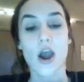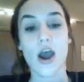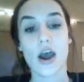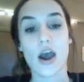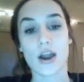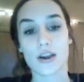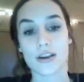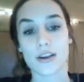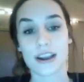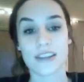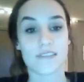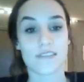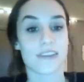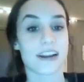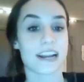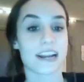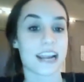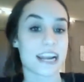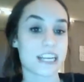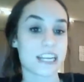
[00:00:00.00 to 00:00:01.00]
A great
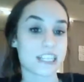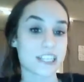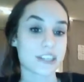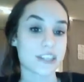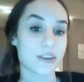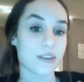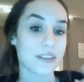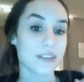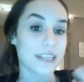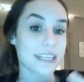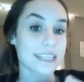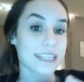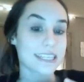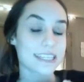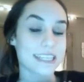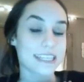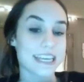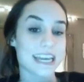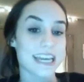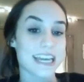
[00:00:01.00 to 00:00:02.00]
variation on this
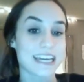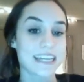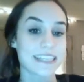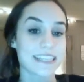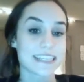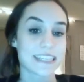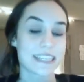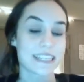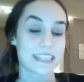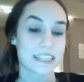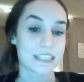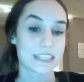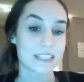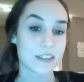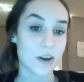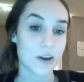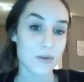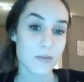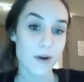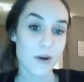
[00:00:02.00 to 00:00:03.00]
is the
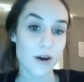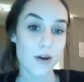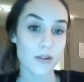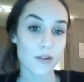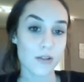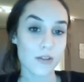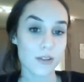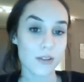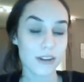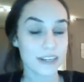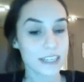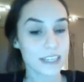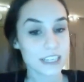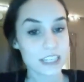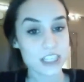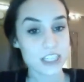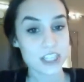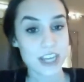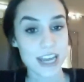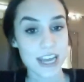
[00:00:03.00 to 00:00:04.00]
snowball learning
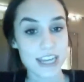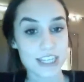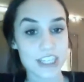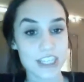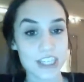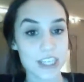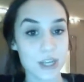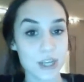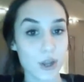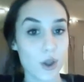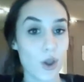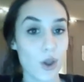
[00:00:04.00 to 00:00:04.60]
strategy,